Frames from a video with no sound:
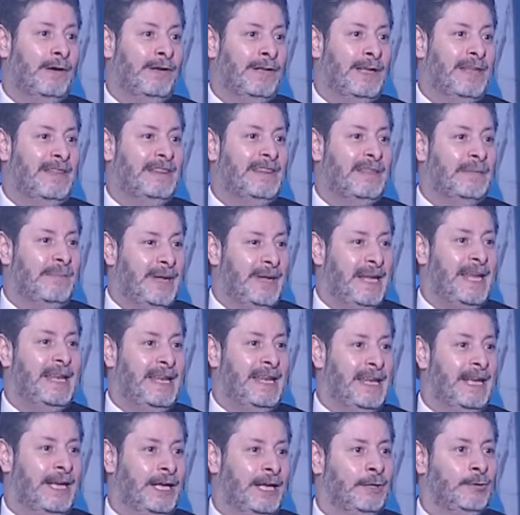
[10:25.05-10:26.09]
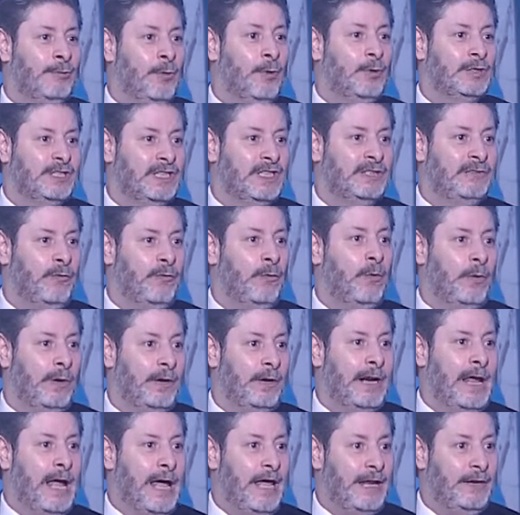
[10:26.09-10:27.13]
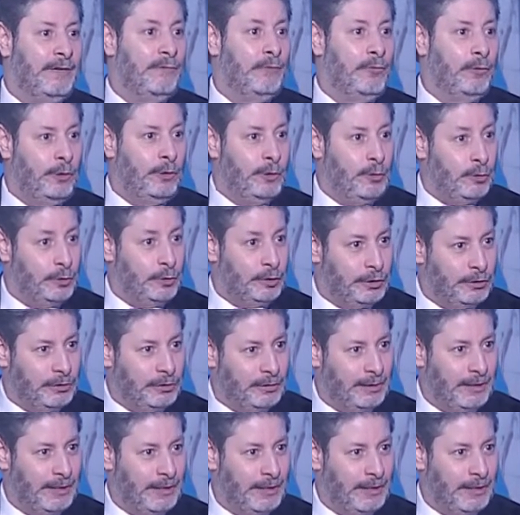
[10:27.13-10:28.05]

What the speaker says: in the beginning, it wasn't for a revolution.